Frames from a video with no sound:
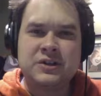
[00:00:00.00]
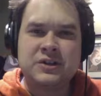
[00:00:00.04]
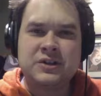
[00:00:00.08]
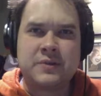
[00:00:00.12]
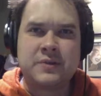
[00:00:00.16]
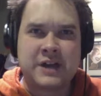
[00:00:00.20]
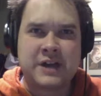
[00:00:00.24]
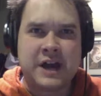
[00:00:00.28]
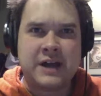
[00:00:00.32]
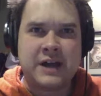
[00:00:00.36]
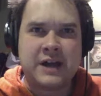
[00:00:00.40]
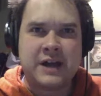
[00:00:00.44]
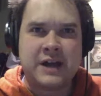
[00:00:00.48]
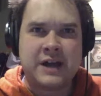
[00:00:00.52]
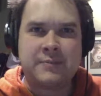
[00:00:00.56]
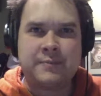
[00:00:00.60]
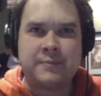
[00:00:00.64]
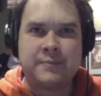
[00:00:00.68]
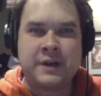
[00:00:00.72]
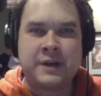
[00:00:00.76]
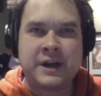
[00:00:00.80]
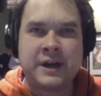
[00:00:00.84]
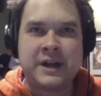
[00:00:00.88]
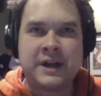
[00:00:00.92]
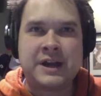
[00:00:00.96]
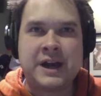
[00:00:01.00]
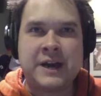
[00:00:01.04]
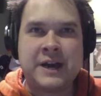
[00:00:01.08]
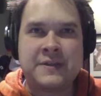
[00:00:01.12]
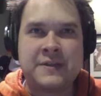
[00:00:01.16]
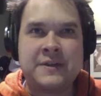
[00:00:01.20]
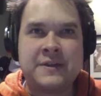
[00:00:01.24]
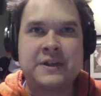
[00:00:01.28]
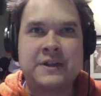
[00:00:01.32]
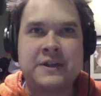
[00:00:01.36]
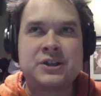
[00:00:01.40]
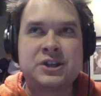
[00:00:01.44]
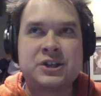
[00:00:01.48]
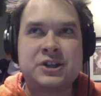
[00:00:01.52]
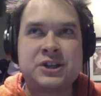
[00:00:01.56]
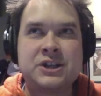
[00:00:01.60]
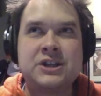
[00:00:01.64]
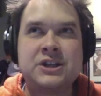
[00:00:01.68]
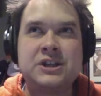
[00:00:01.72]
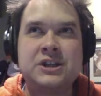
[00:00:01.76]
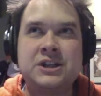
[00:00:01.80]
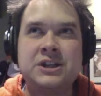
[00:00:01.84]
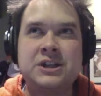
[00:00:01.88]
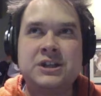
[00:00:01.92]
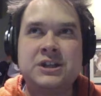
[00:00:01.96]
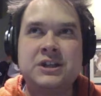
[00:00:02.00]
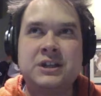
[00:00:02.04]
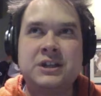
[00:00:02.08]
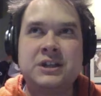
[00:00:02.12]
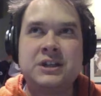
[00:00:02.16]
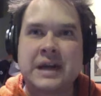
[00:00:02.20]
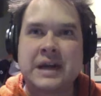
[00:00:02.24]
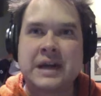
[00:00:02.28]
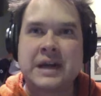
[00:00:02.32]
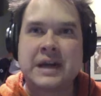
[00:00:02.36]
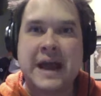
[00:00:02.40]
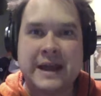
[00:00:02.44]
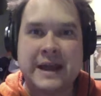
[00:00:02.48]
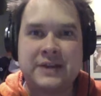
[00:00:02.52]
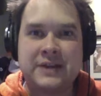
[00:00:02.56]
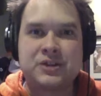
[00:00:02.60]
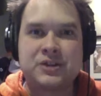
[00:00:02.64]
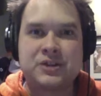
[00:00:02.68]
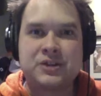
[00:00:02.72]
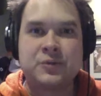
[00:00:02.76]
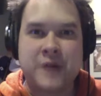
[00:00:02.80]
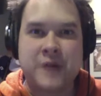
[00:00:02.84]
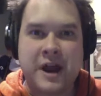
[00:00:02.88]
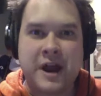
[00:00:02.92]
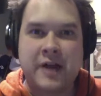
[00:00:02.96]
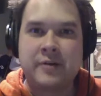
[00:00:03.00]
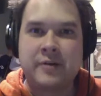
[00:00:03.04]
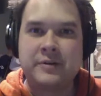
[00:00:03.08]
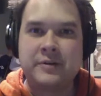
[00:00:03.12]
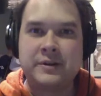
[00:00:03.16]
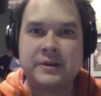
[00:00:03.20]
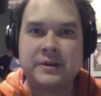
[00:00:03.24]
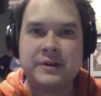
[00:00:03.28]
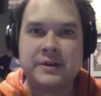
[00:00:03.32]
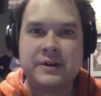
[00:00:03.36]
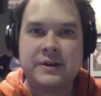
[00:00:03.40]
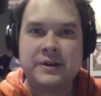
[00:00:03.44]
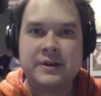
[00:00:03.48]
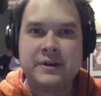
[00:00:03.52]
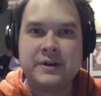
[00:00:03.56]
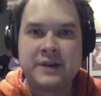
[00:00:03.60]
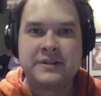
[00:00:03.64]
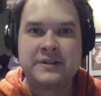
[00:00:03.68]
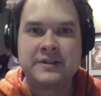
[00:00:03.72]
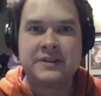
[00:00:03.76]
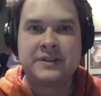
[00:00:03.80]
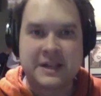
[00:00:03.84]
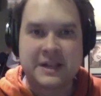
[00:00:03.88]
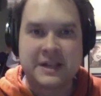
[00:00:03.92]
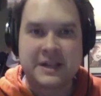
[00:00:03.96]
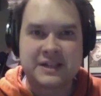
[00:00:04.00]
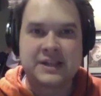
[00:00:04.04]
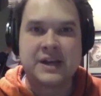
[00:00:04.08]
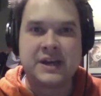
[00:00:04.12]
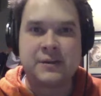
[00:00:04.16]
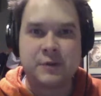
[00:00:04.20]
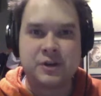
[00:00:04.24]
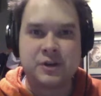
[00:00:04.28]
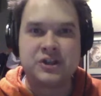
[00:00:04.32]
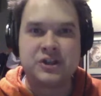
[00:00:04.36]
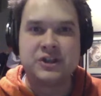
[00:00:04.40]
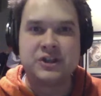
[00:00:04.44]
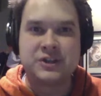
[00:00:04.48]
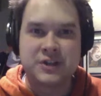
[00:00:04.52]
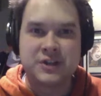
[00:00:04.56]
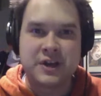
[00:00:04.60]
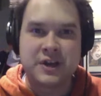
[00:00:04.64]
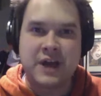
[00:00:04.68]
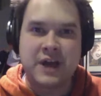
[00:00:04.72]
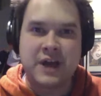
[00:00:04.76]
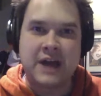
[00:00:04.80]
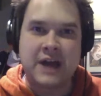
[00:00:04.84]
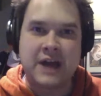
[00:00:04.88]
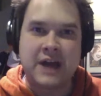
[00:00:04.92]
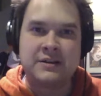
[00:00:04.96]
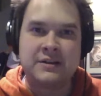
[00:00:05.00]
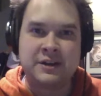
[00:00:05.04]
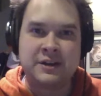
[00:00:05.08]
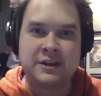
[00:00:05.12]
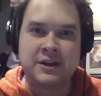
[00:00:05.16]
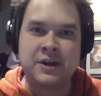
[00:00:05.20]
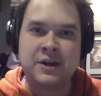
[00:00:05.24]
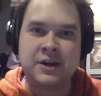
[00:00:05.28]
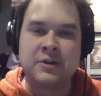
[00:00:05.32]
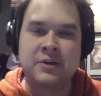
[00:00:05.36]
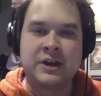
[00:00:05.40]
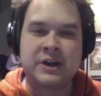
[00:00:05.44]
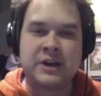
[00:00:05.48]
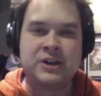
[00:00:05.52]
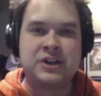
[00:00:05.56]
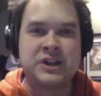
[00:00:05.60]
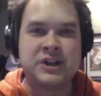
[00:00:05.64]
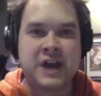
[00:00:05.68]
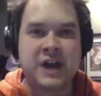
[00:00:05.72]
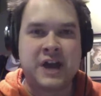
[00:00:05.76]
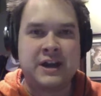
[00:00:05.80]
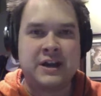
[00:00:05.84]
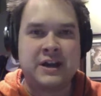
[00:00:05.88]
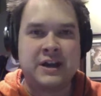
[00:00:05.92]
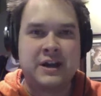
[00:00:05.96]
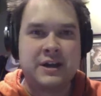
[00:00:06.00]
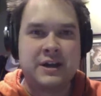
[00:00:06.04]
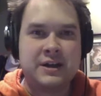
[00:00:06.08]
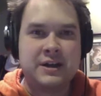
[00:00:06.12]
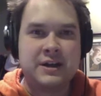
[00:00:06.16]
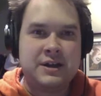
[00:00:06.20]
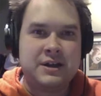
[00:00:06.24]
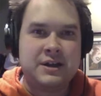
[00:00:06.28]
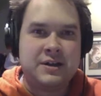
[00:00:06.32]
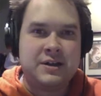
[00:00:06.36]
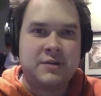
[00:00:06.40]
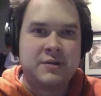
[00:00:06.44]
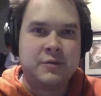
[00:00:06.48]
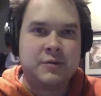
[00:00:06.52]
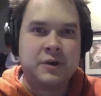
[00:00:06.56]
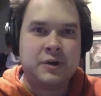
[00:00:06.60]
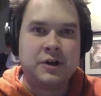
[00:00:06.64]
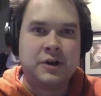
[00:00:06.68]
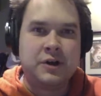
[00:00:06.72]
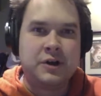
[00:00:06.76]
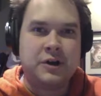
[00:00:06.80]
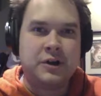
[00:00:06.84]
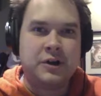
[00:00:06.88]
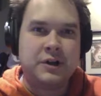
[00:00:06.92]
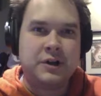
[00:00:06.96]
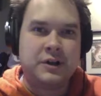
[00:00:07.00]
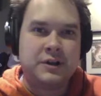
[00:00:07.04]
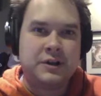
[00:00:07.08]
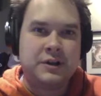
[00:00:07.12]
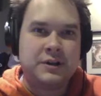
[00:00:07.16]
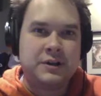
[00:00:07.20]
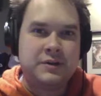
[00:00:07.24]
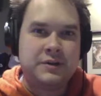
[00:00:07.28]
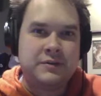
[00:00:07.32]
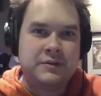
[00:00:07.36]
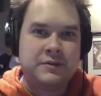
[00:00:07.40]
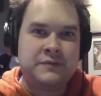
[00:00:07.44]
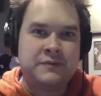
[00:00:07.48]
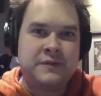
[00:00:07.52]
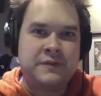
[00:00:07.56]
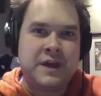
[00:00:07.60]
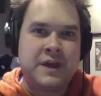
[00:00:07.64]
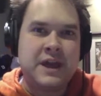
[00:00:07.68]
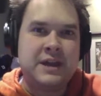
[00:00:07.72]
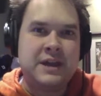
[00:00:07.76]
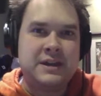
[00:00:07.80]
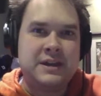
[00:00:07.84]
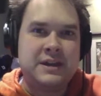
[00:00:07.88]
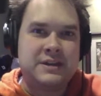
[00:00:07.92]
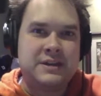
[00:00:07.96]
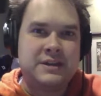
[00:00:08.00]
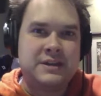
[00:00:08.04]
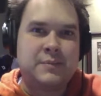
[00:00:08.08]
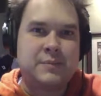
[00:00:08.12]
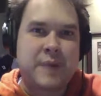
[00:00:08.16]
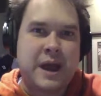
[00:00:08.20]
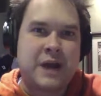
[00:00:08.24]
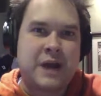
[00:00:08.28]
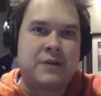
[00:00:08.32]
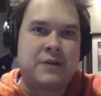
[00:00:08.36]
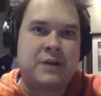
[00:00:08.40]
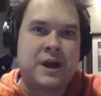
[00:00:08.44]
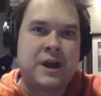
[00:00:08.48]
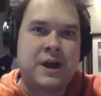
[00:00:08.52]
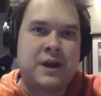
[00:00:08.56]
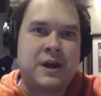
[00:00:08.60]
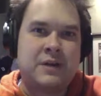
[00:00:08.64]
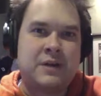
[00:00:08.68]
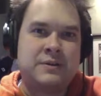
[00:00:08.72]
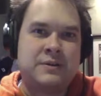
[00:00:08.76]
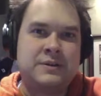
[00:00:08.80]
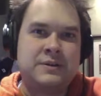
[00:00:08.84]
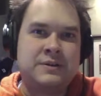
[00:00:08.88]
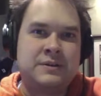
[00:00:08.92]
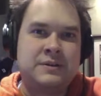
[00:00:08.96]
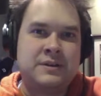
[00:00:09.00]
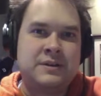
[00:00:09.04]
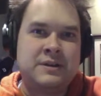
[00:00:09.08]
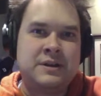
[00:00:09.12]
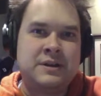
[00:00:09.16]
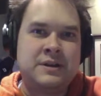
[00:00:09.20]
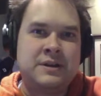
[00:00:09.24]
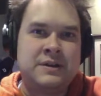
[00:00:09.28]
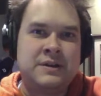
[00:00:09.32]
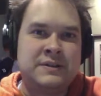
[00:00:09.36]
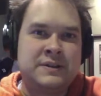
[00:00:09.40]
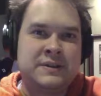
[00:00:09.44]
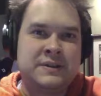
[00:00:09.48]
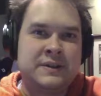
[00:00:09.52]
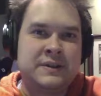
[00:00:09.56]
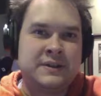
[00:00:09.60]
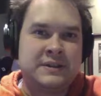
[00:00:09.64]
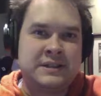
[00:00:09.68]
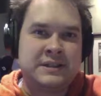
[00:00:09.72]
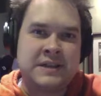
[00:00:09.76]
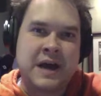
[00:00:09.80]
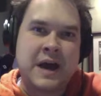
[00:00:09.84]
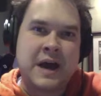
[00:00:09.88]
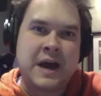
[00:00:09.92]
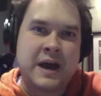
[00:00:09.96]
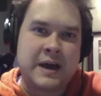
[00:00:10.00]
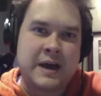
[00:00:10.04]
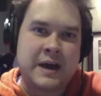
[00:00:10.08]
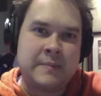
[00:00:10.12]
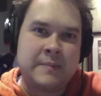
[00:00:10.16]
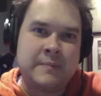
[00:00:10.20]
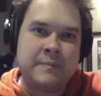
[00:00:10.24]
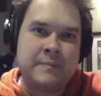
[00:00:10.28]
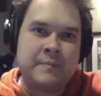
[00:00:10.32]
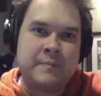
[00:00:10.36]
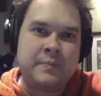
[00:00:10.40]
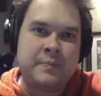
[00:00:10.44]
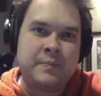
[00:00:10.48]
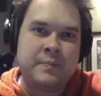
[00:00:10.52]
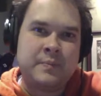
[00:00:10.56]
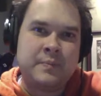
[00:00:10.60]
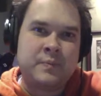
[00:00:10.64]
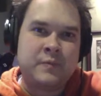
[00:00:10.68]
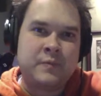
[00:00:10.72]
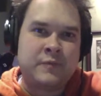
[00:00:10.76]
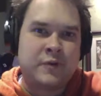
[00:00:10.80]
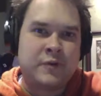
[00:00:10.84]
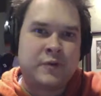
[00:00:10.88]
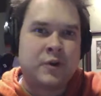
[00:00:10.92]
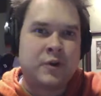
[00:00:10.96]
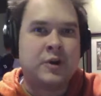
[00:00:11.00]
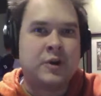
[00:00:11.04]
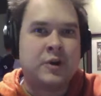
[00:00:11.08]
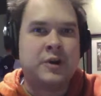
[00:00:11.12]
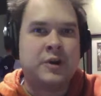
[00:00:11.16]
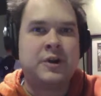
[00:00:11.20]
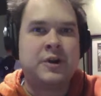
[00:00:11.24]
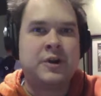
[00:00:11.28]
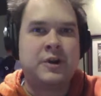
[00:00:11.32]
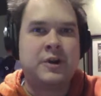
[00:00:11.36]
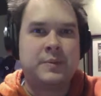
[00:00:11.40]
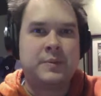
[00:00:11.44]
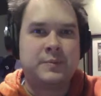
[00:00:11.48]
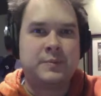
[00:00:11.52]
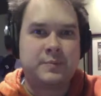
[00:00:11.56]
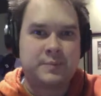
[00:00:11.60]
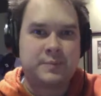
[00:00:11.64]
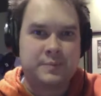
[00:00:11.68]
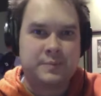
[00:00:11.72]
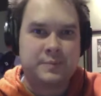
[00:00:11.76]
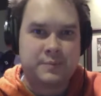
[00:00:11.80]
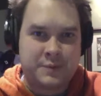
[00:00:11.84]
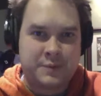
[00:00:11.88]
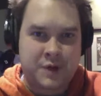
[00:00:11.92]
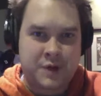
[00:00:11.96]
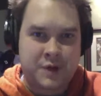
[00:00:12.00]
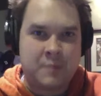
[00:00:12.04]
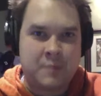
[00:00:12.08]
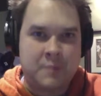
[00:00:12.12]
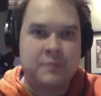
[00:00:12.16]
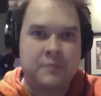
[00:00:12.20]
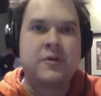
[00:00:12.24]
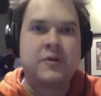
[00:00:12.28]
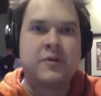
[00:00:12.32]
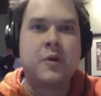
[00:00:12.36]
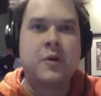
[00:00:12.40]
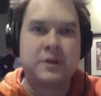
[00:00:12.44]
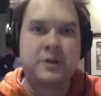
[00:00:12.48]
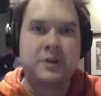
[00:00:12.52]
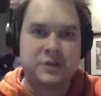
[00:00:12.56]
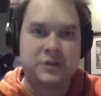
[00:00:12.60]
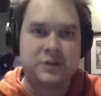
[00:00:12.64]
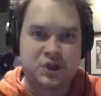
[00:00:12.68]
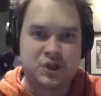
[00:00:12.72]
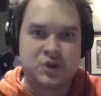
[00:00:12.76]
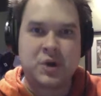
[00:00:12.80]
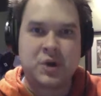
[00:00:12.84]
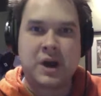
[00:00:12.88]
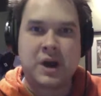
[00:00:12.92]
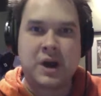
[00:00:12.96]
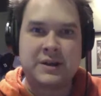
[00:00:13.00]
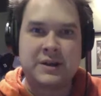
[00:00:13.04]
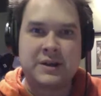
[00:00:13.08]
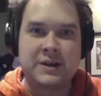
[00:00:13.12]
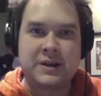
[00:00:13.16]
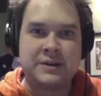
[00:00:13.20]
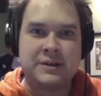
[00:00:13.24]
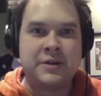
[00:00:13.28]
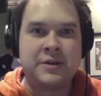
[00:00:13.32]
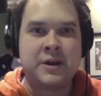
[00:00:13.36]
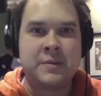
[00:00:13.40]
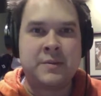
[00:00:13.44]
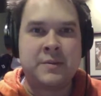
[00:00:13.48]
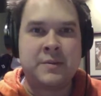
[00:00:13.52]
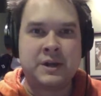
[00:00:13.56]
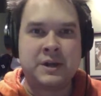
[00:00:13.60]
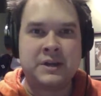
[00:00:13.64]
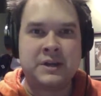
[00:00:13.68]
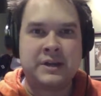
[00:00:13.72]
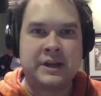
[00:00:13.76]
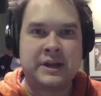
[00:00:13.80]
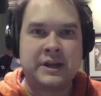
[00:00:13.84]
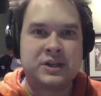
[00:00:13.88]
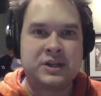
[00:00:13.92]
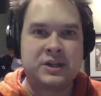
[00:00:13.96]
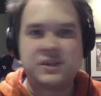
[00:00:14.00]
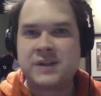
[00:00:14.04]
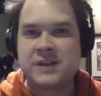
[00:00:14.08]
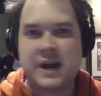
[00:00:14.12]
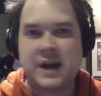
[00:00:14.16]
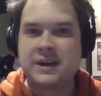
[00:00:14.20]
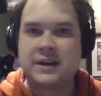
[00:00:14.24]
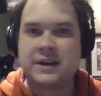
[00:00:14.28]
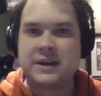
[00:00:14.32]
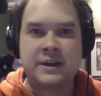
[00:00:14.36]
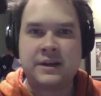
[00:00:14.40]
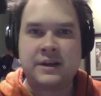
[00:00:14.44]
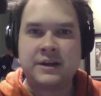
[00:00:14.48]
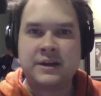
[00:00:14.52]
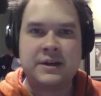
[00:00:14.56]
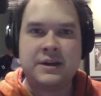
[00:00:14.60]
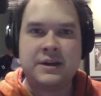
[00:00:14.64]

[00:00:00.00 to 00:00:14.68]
the kind of, like, I think she, like, hangs around. I think that's, like, what she's good at. You know, like, she kind of will fade into the background until it's time for her to come forward and strike. You know what I mean? Like, she's not going to